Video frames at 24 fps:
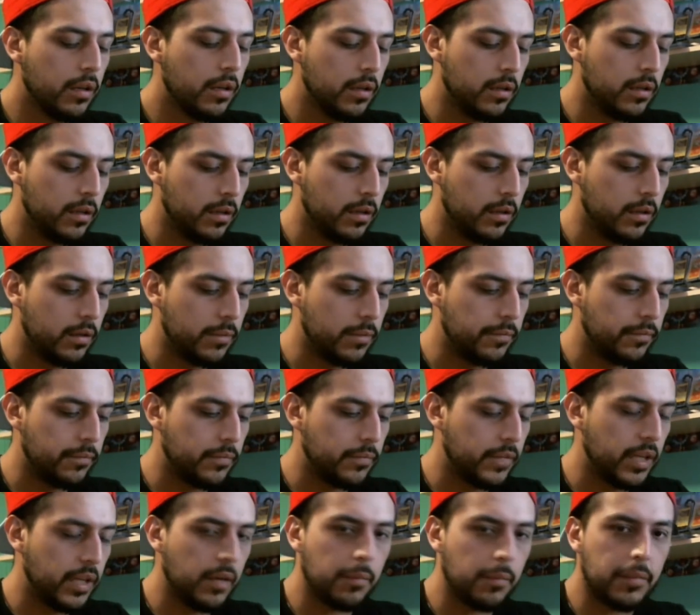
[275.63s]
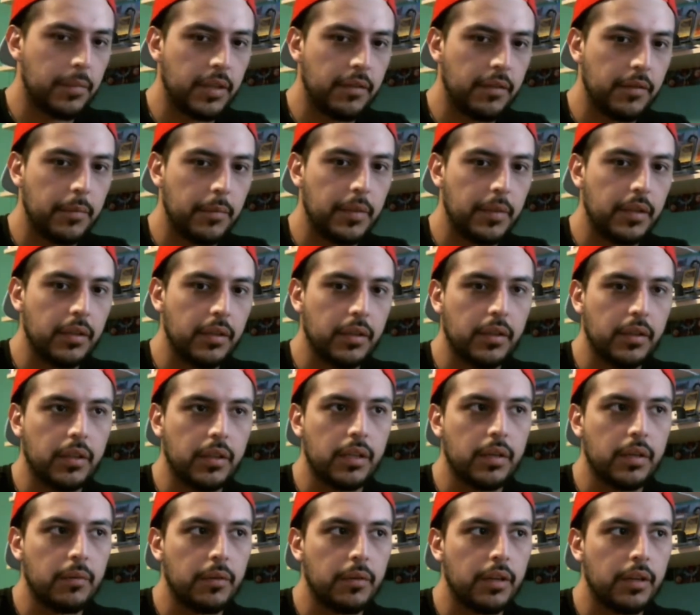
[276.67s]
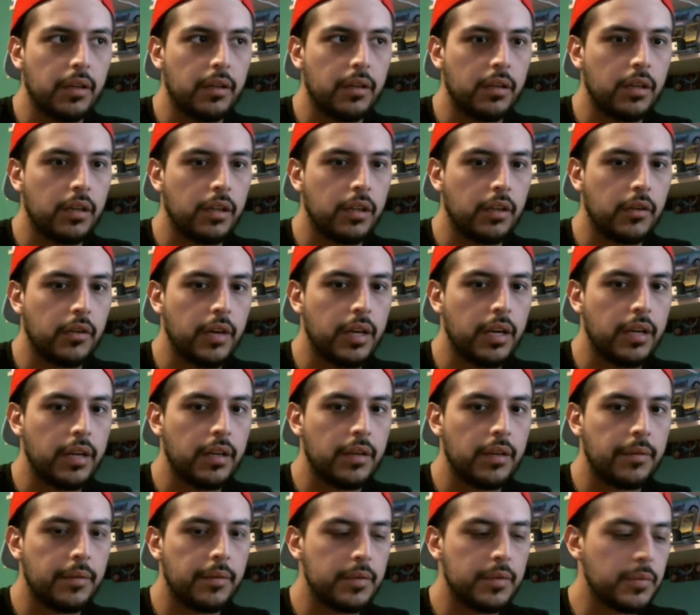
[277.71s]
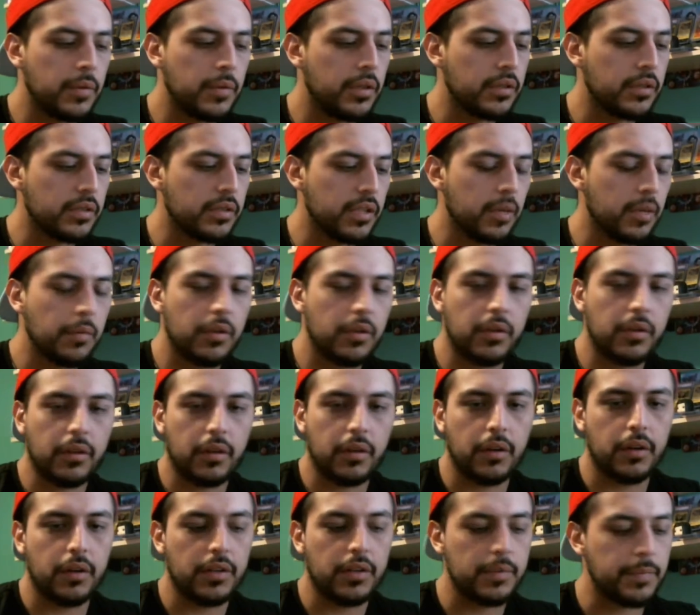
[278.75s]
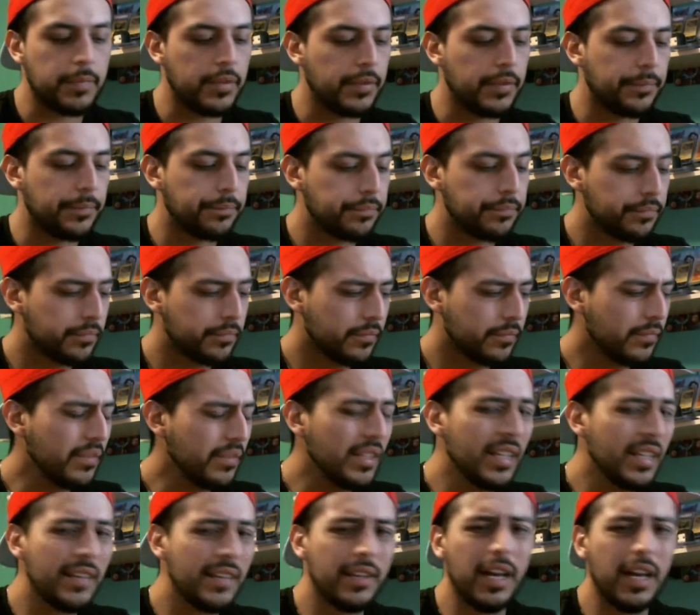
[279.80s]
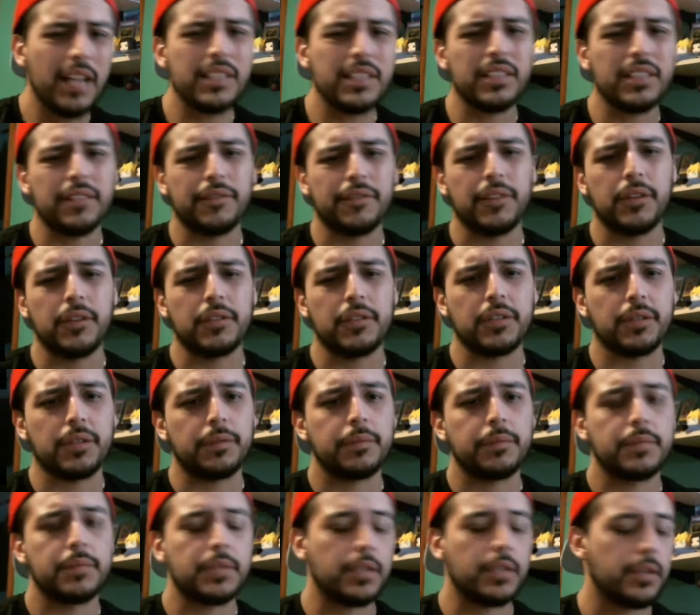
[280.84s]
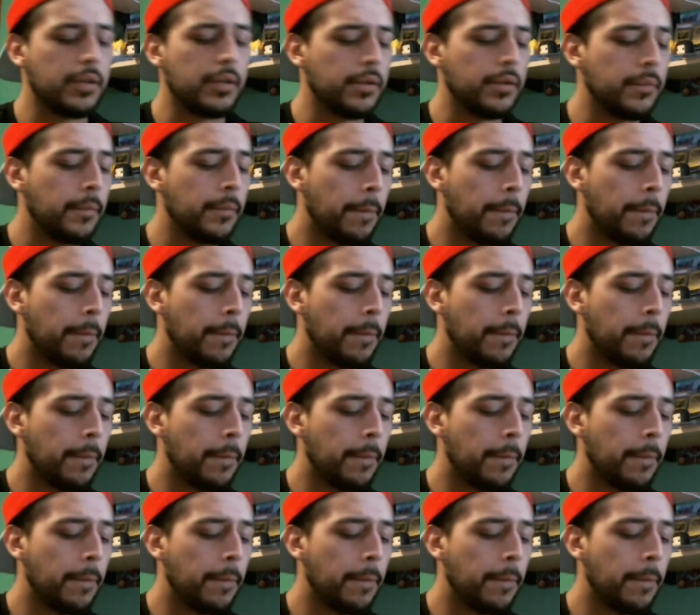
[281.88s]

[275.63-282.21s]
um, that I'll definitely be looking to get uh, graded, as well as a couple other cards, but that's in the future. So